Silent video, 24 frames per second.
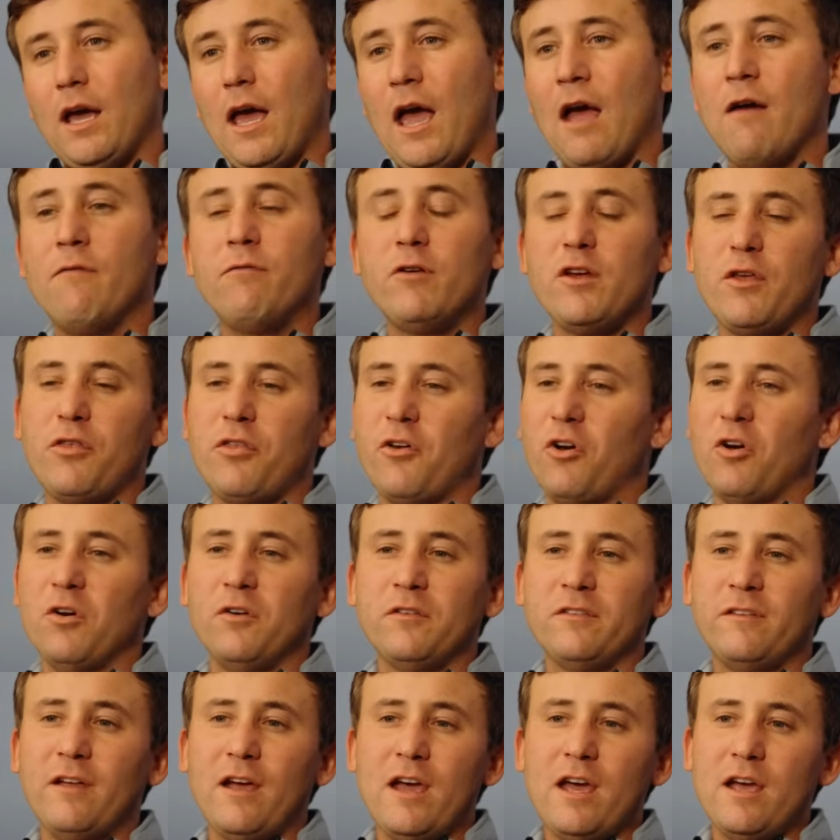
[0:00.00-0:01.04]
every
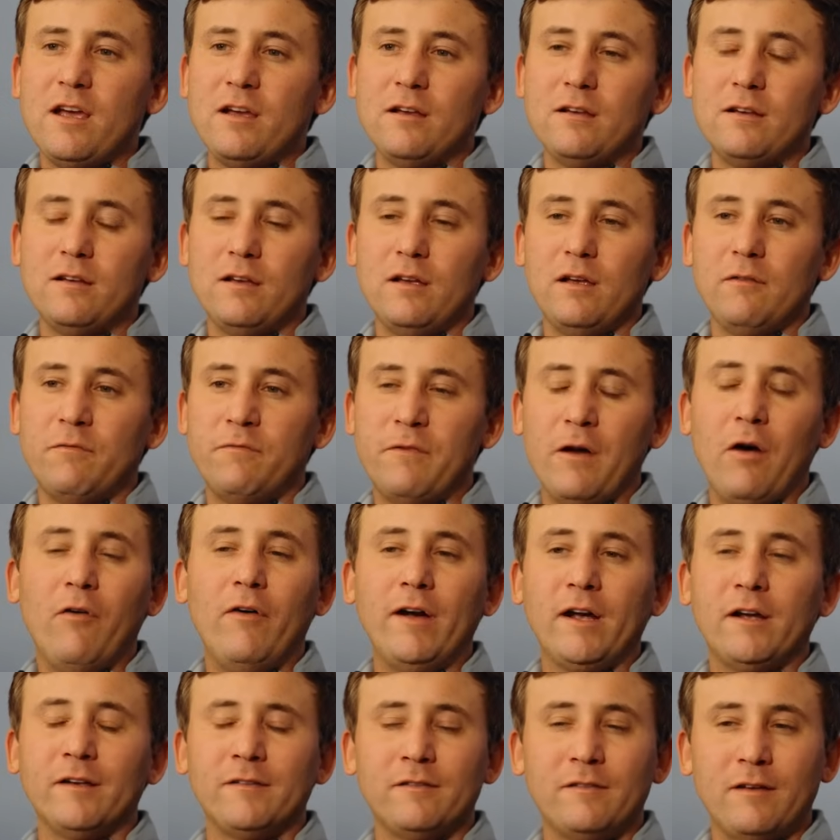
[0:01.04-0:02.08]
Thursday felt
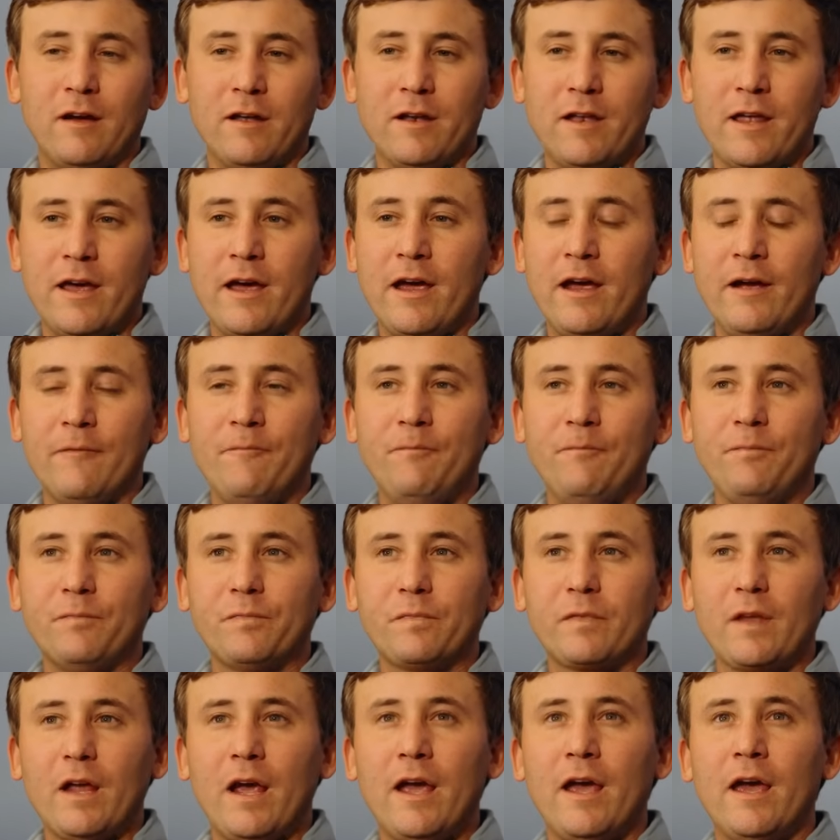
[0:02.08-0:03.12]
like a Sunday,
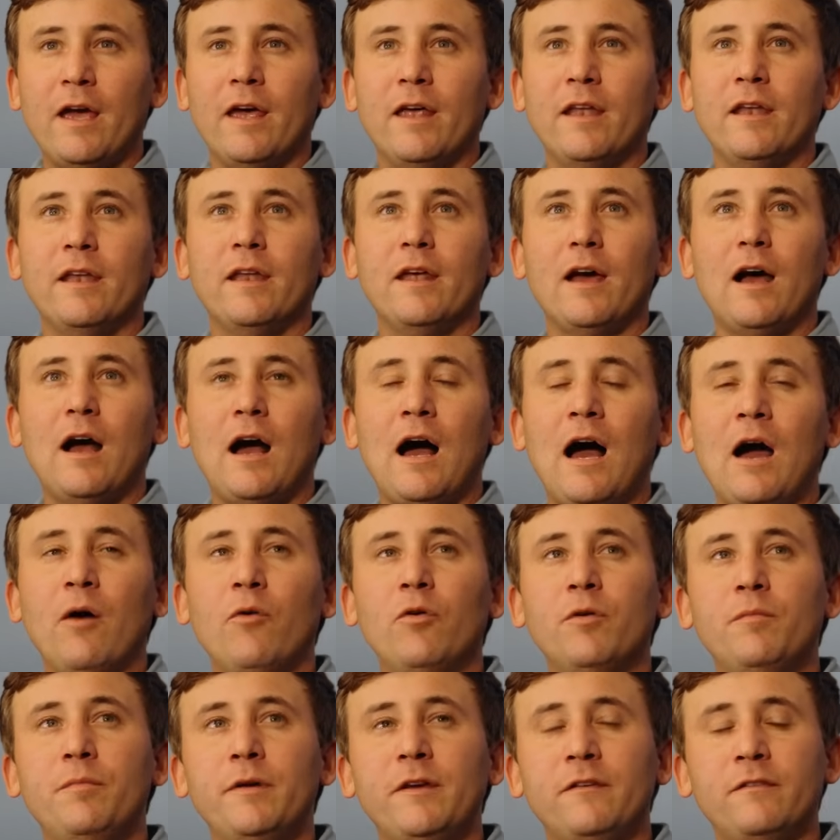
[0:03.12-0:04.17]
and I
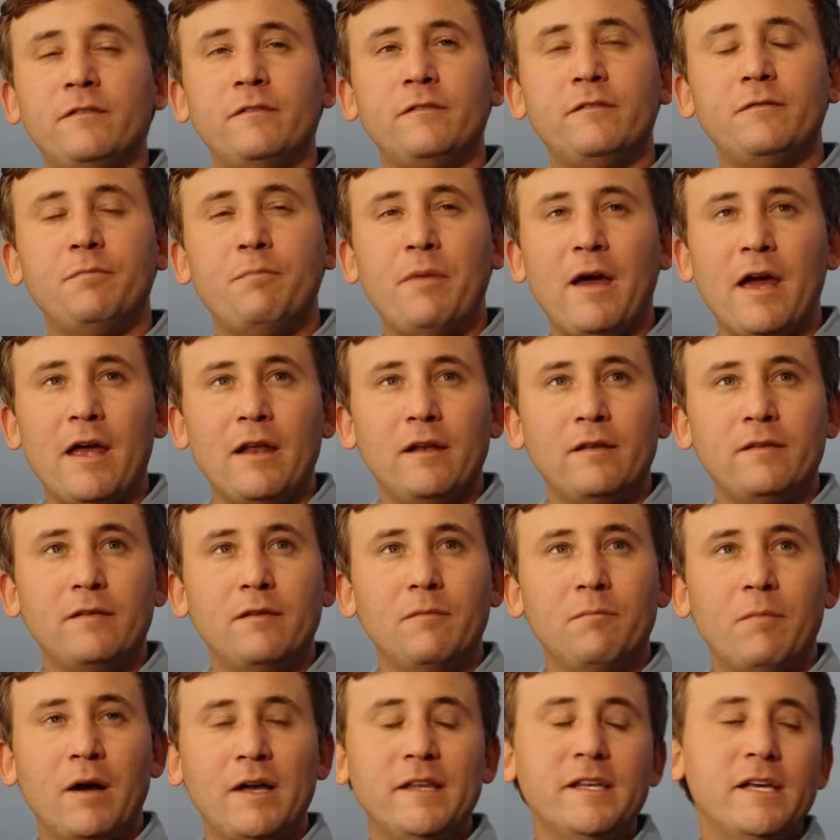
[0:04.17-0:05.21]
would be spent
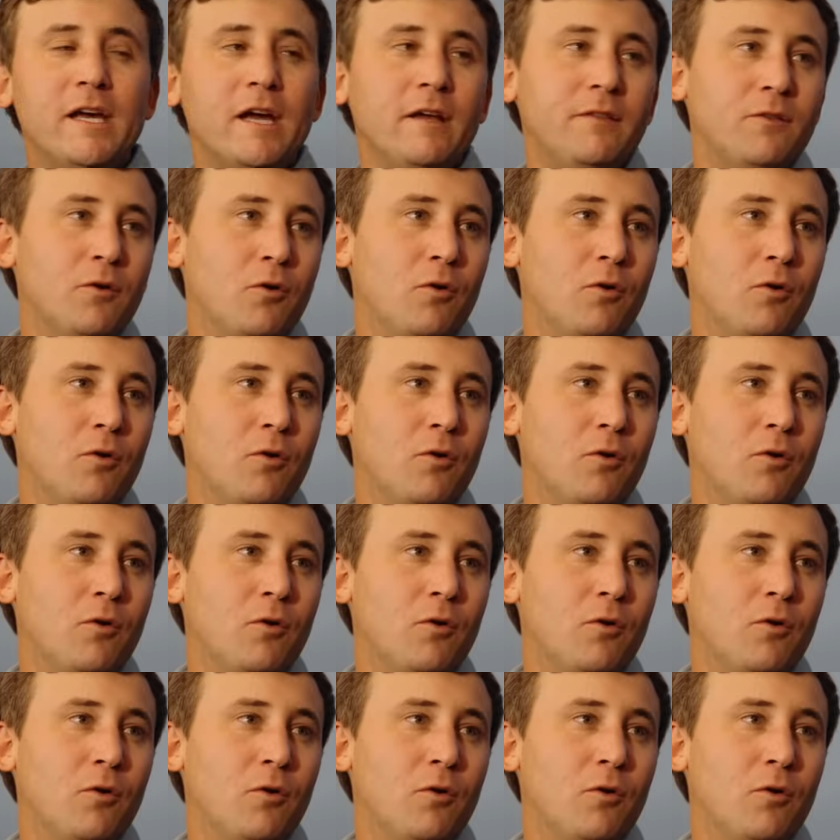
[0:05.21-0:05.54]
by the eighth